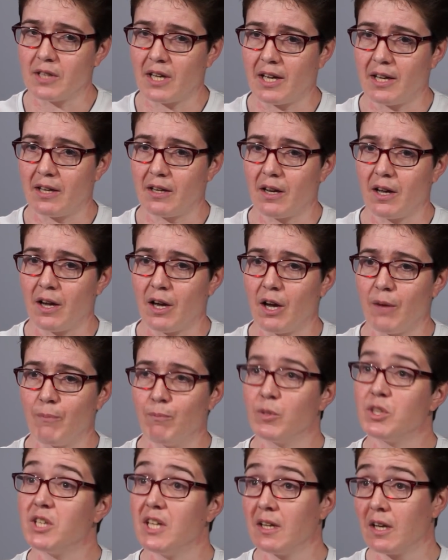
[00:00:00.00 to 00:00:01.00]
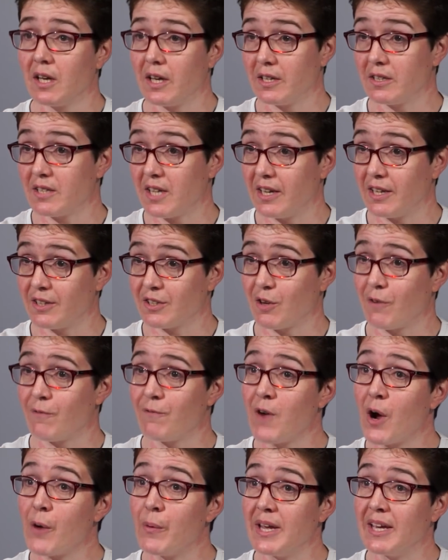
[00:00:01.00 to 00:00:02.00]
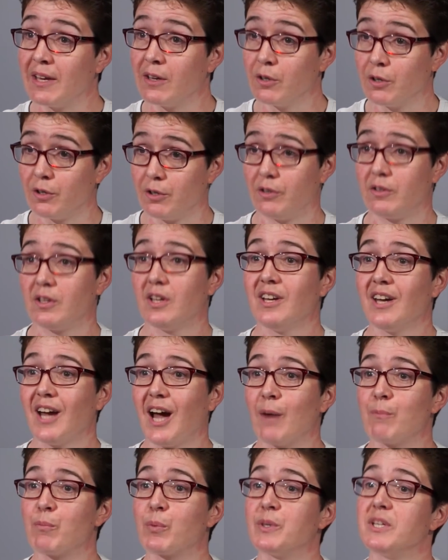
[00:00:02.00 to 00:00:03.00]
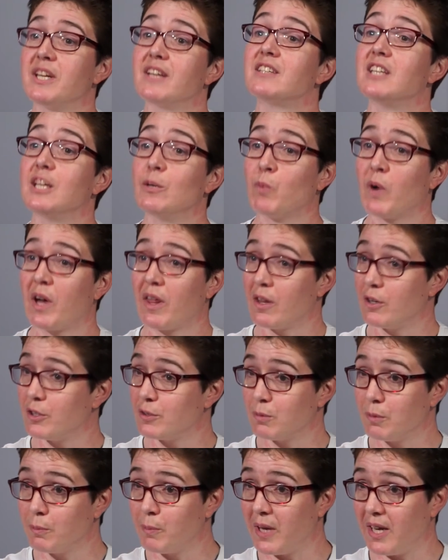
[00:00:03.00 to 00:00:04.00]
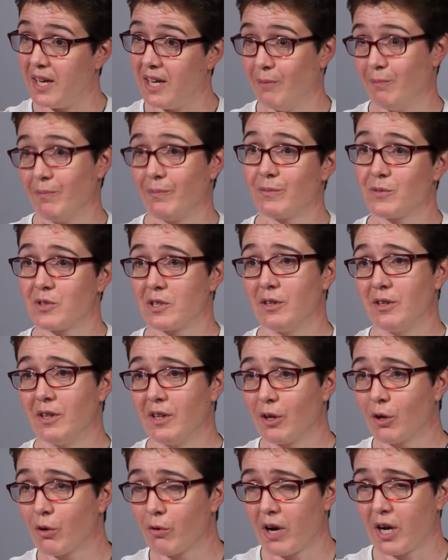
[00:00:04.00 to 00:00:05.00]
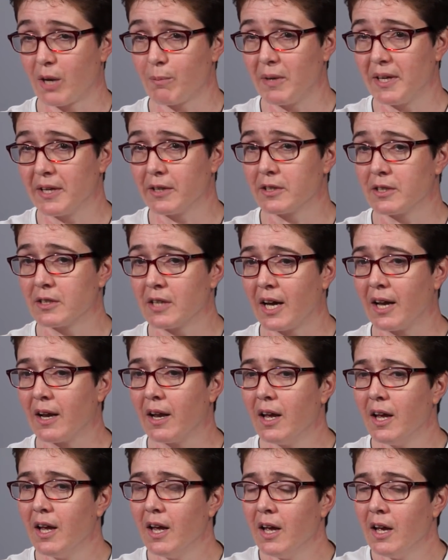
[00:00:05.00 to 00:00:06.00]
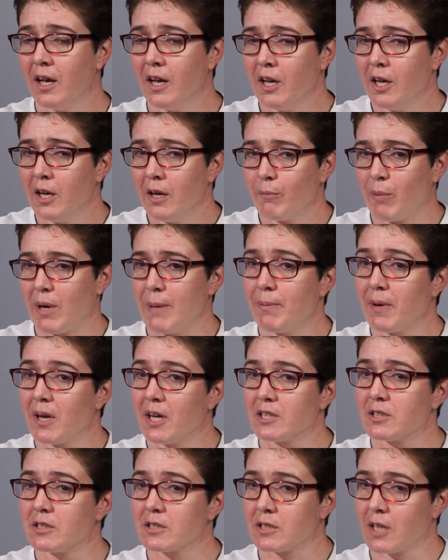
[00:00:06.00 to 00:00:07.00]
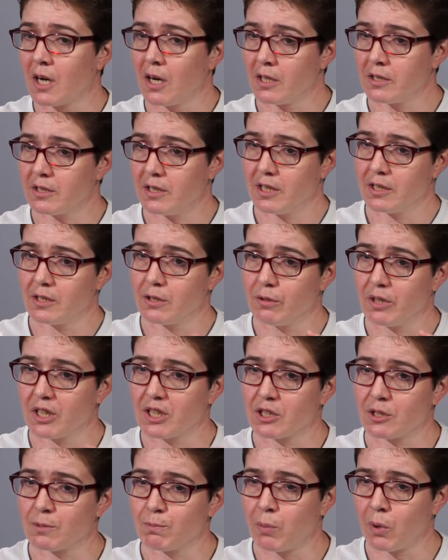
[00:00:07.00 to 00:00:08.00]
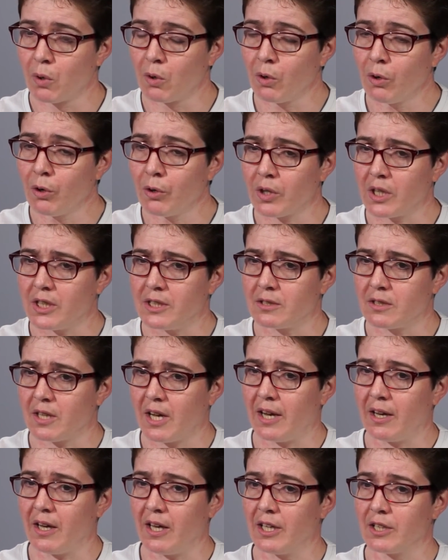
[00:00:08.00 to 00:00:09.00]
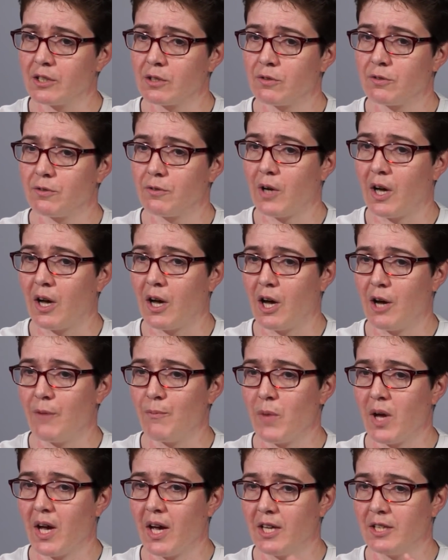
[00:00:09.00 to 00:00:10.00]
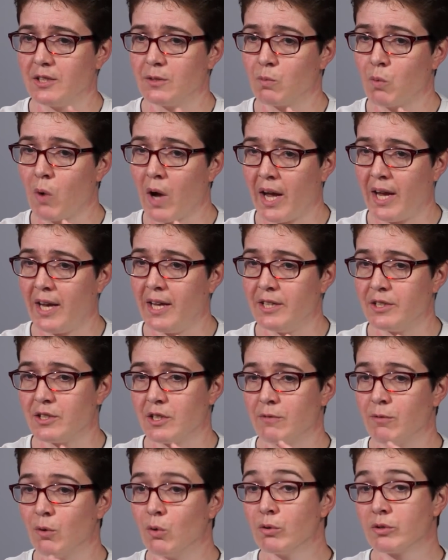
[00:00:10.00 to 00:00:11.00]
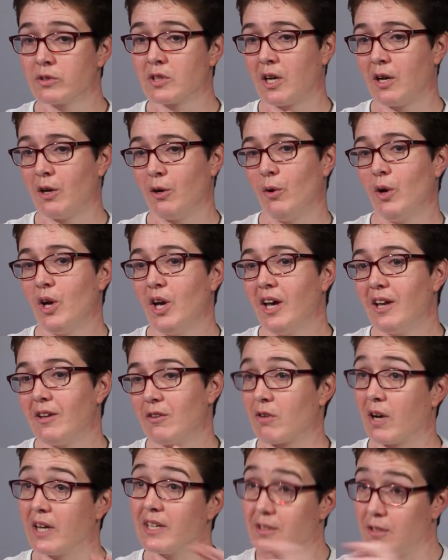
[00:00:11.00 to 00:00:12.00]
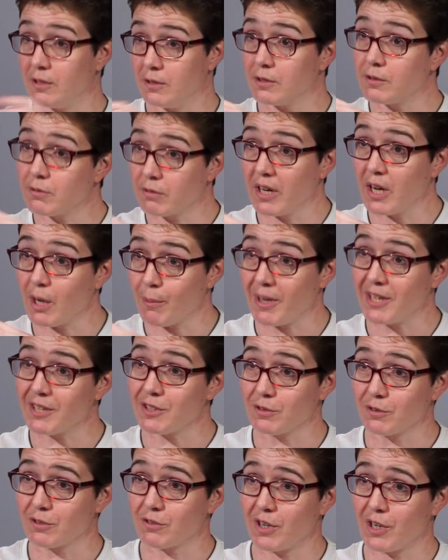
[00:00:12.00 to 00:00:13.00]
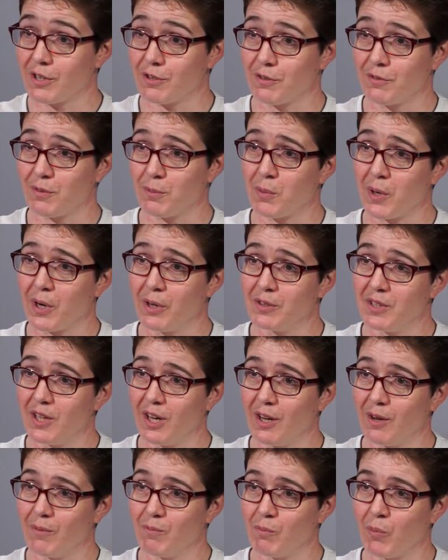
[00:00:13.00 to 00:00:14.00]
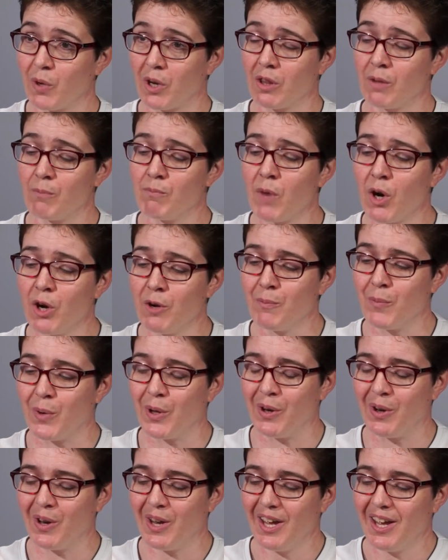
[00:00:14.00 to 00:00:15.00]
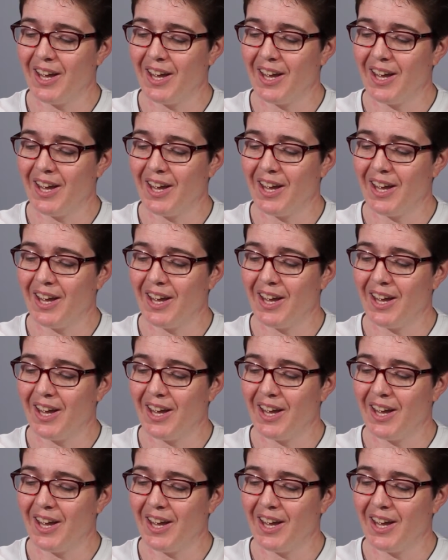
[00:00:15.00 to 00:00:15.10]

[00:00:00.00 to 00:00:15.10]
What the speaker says: that machine learning techniques are very good at predicting where those will be. So they're incredibly good at that. People are starting to explore these techniques as ways of also trying to do the three-dimensional structure of the protein. But at the moment,